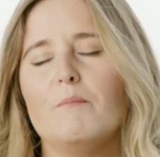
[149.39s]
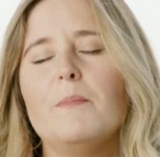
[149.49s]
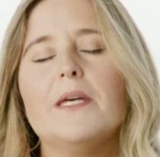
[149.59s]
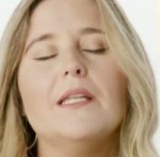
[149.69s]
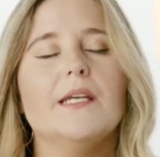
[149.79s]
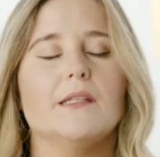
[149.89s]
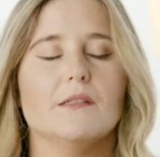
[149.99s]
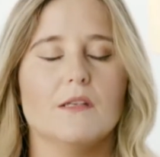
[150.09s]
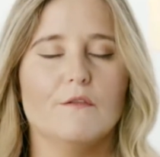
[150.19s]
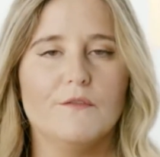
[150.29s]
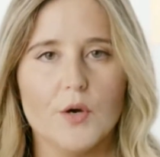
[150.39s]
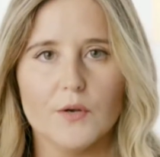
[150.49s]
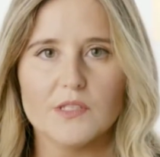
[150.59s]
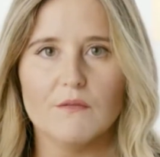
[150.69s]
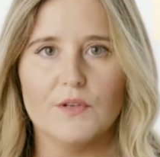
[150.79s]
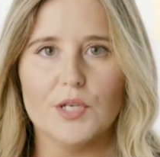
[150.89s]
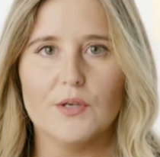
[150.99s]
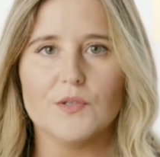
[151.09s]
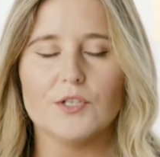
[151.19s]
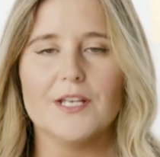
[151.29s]
Billions of photos and
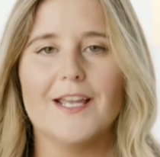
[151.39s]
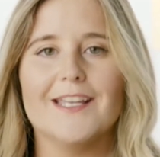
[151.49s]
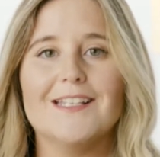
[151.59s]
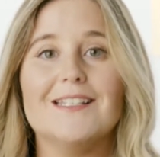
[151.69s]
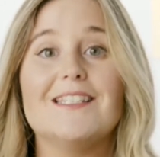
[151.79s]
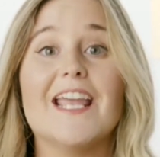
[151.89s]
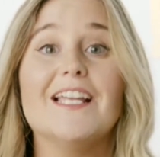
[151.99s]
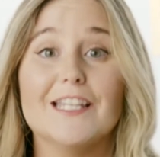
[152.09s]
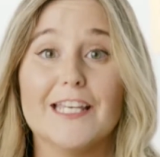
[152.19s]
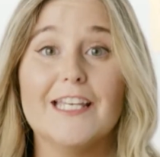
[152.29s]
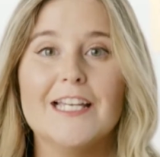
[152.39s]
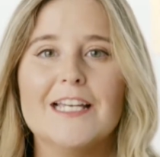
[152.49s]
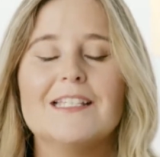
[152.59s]
videos are taken daily.